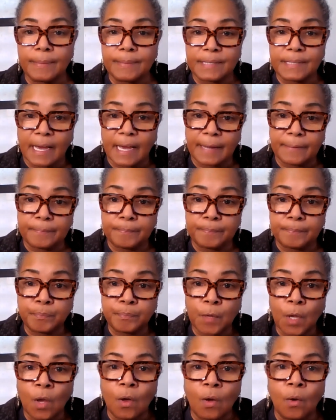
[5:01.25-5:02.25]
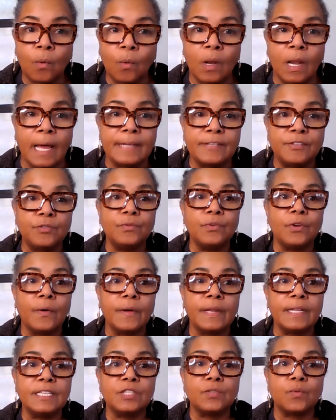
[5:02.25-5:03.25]
website. Well, I do
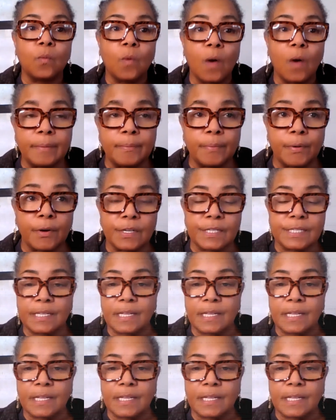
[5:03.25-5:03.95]
know at least one